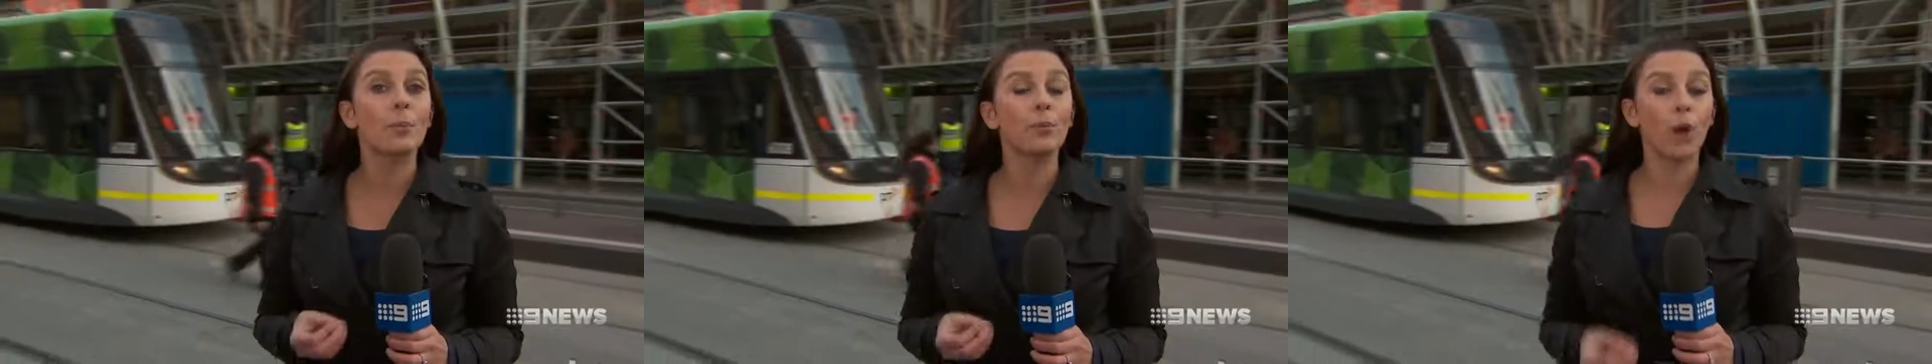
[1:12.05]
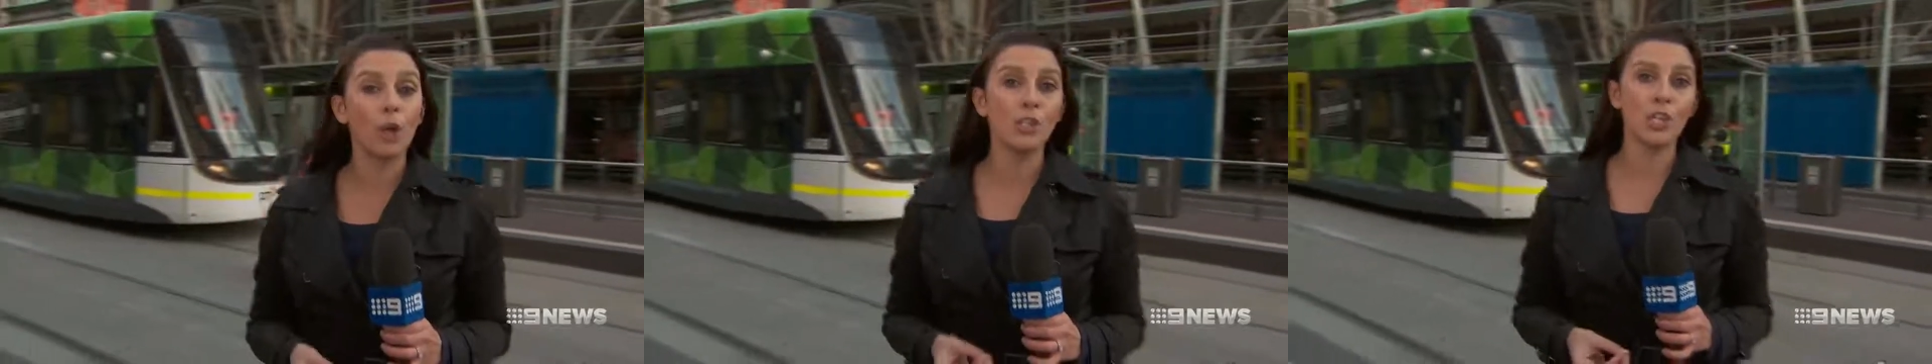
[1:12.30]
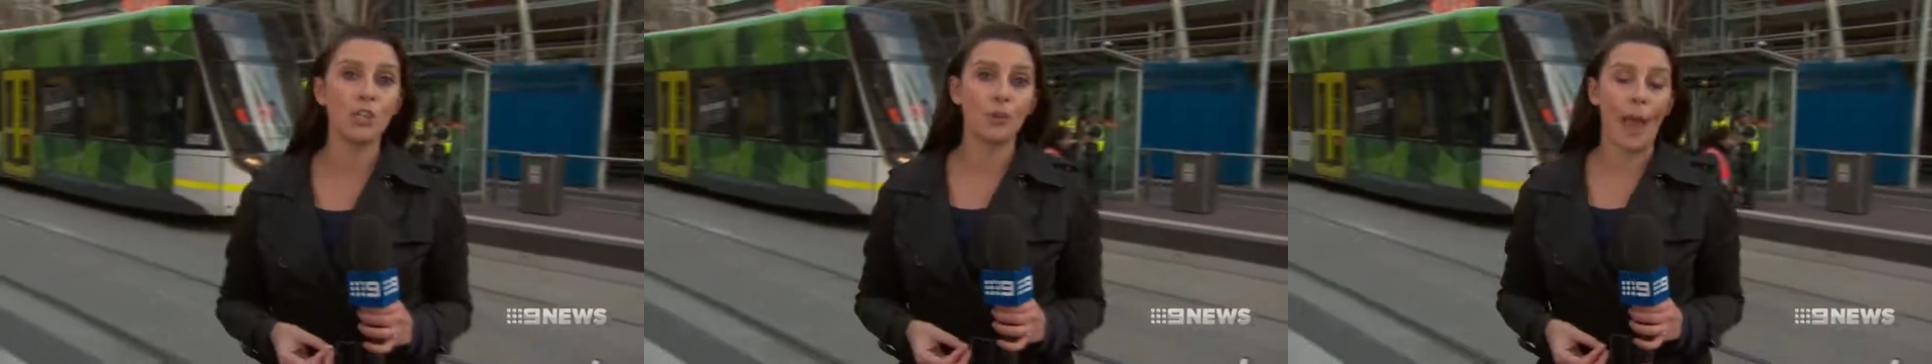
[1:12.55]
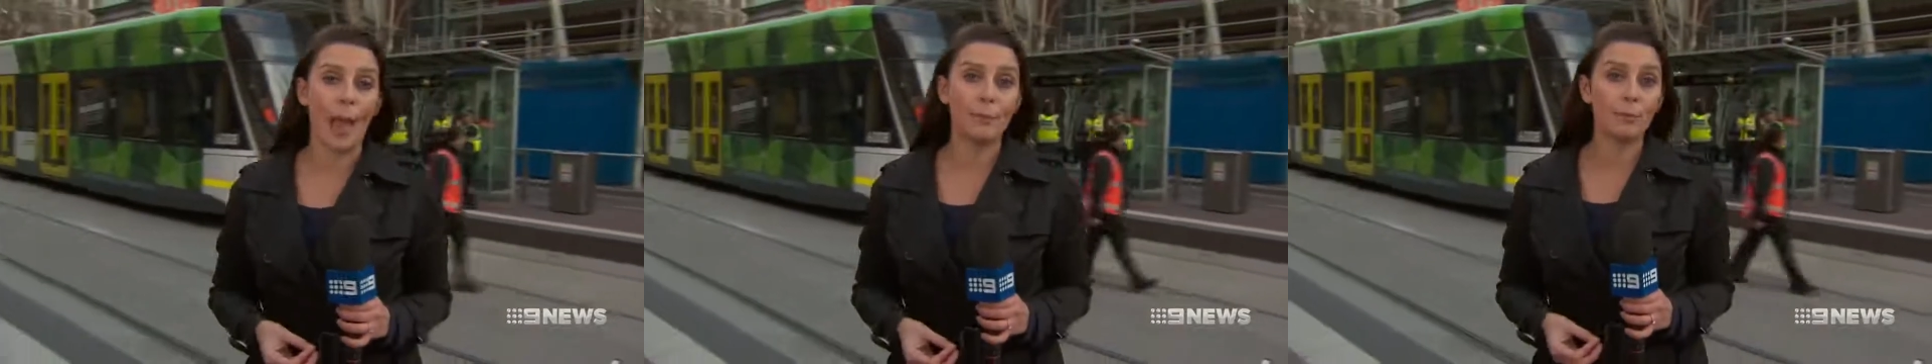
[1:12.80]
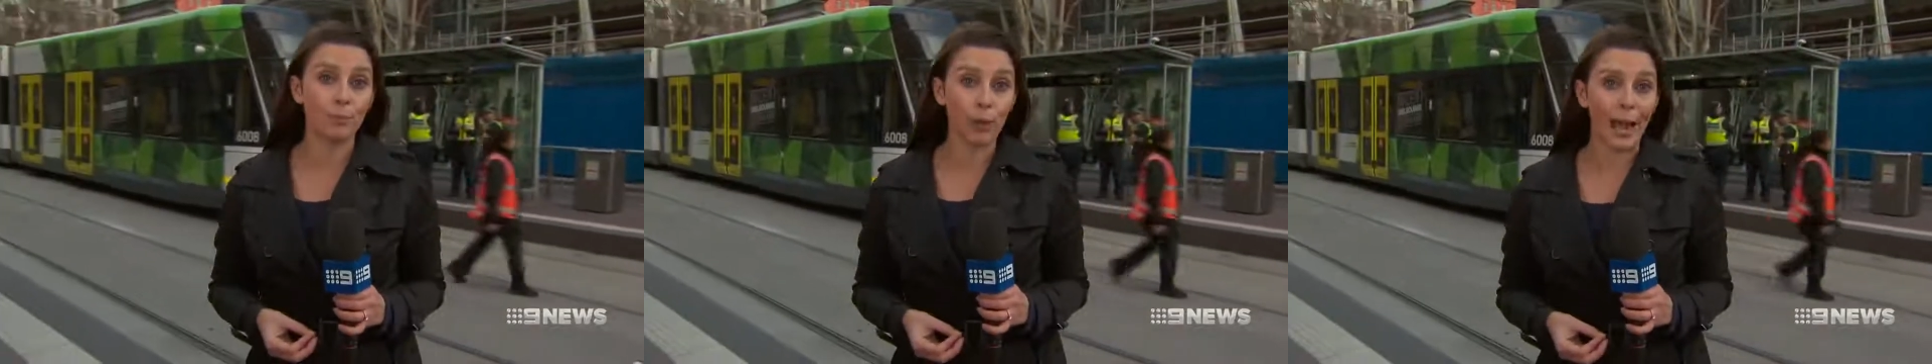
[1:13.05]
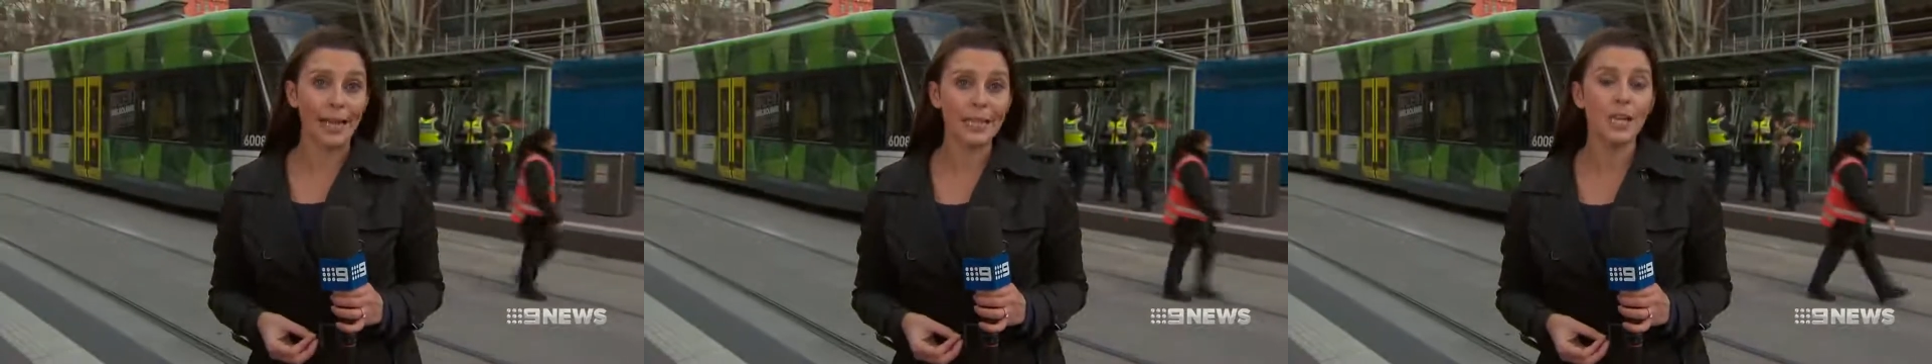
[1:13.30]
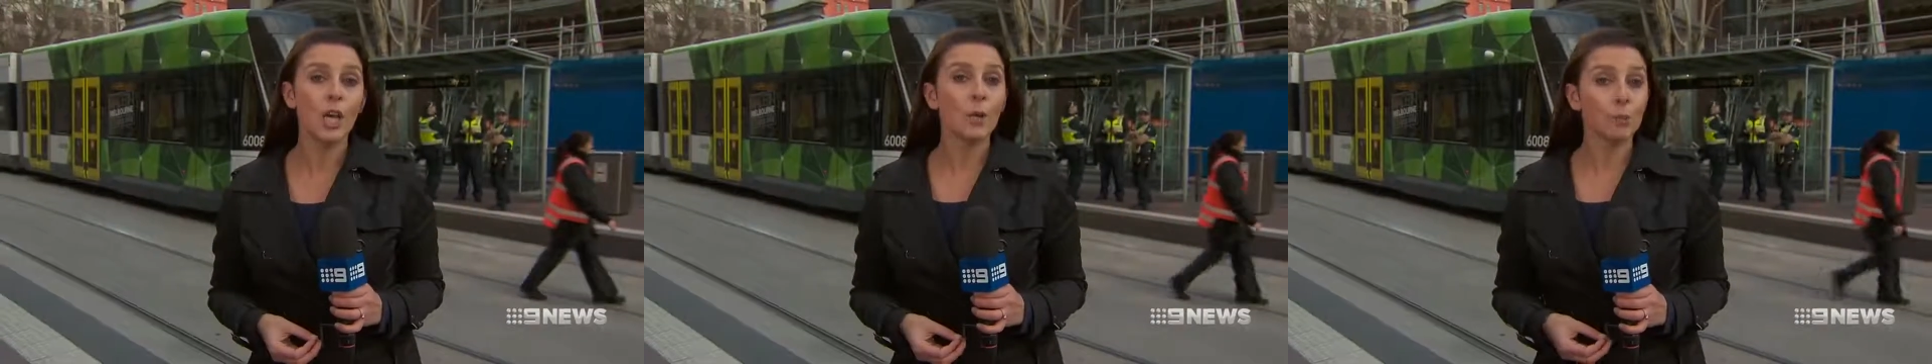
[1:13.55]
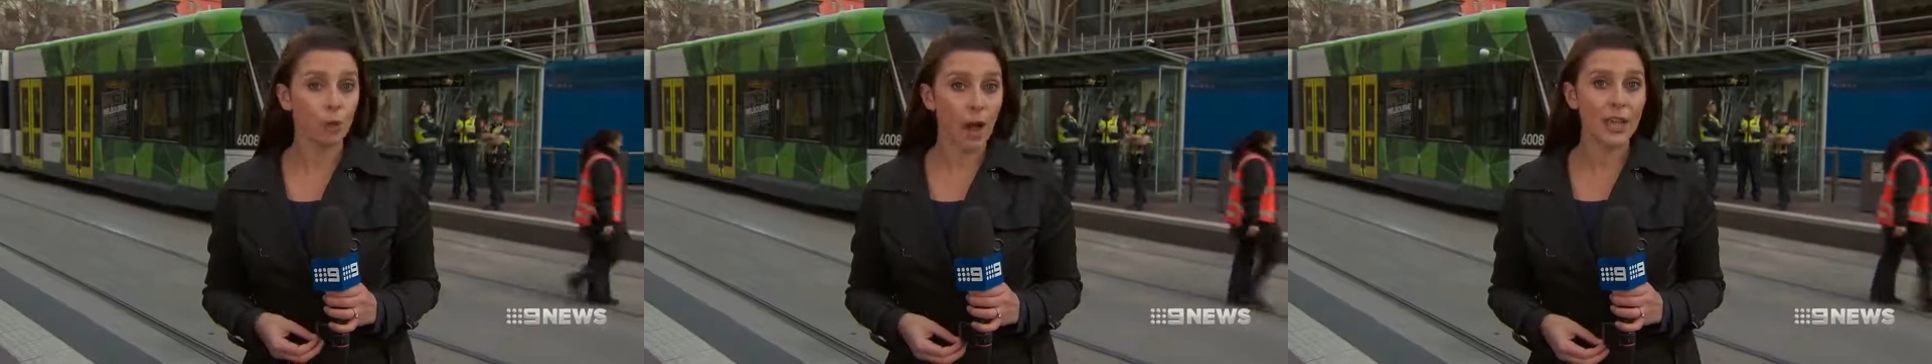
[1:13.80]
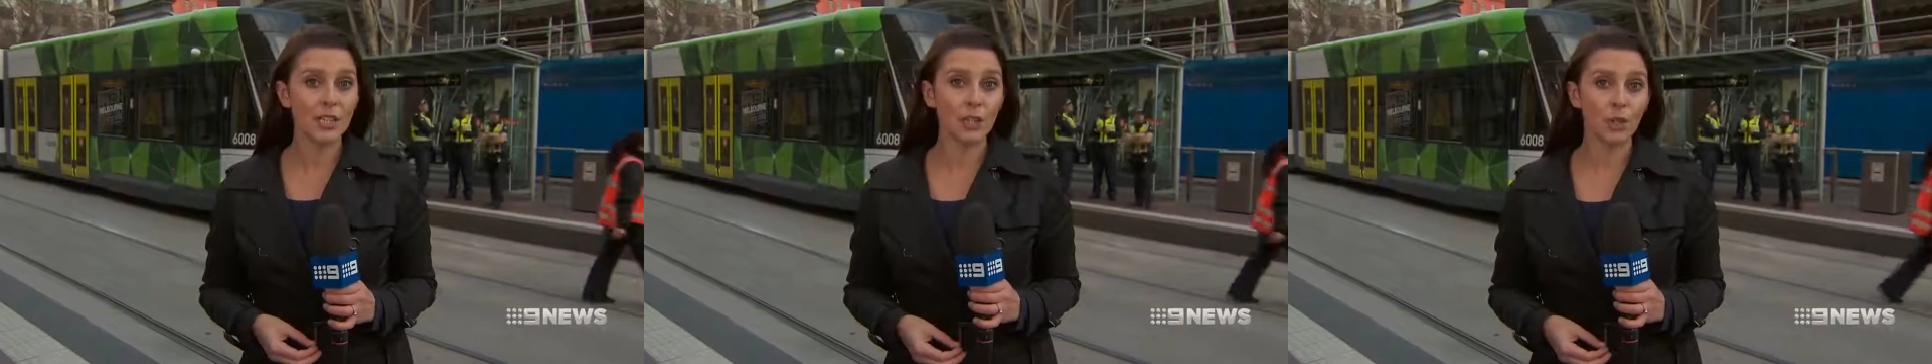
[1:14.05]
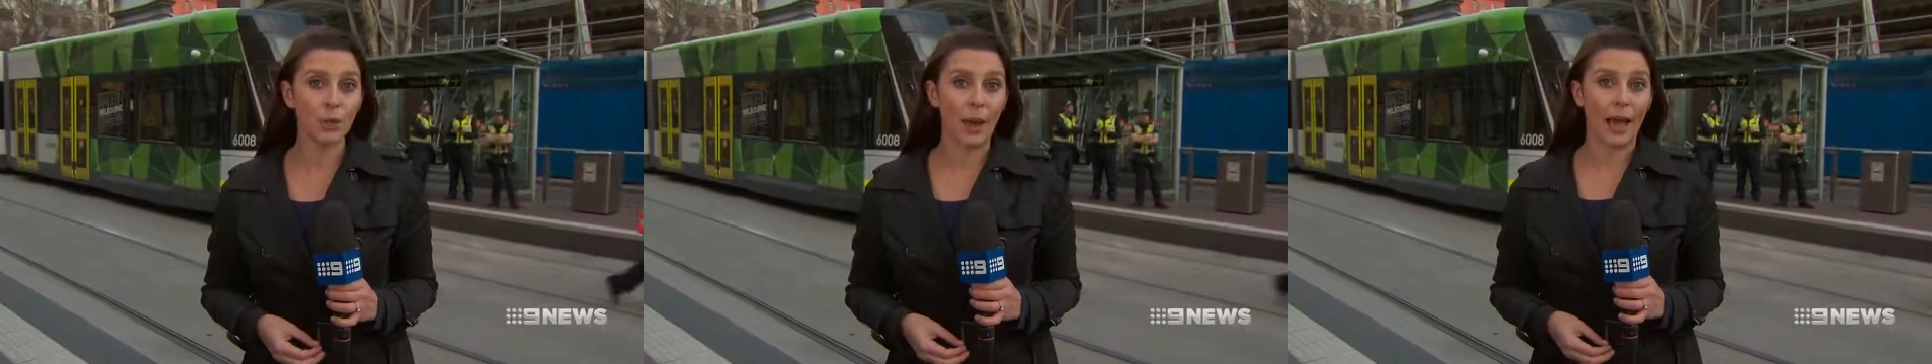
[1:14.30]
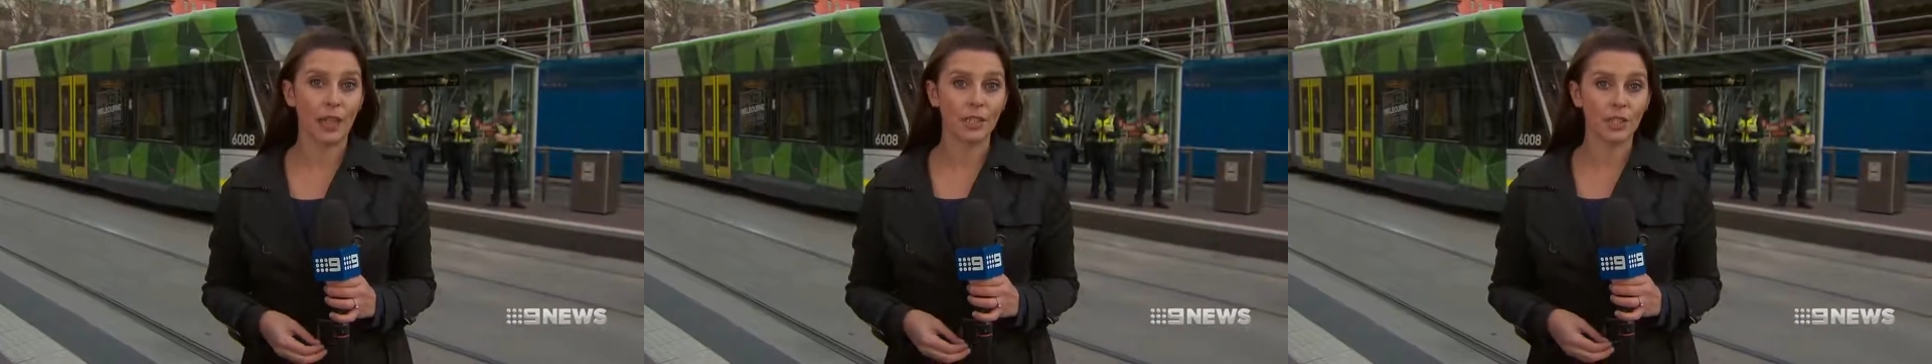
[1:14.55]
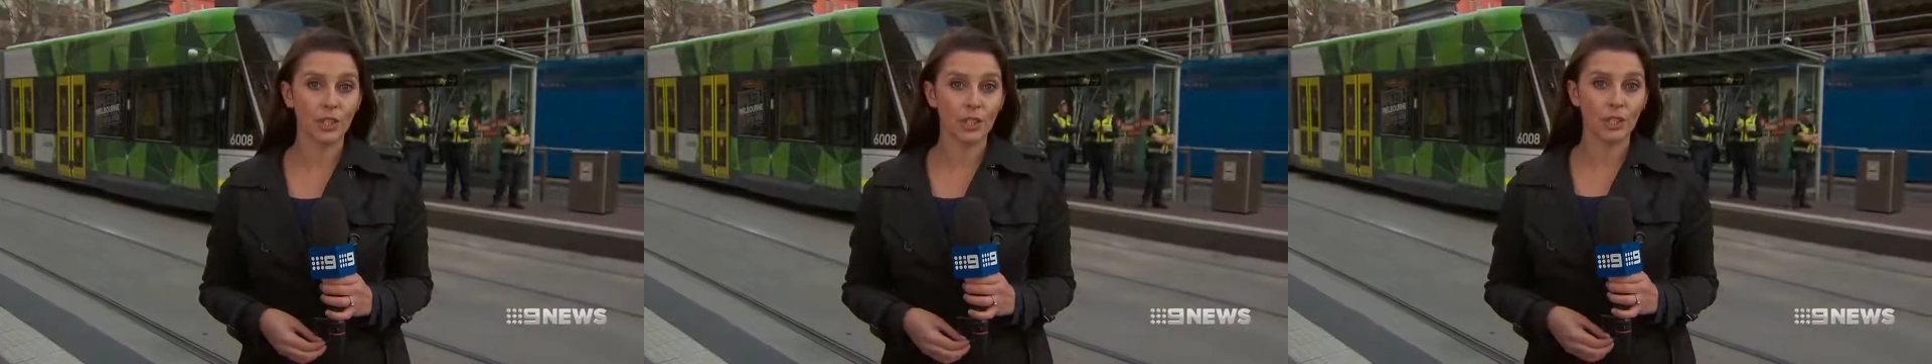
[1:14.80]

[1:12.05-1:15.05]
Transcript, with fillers: approaching tram braked prior to the crash.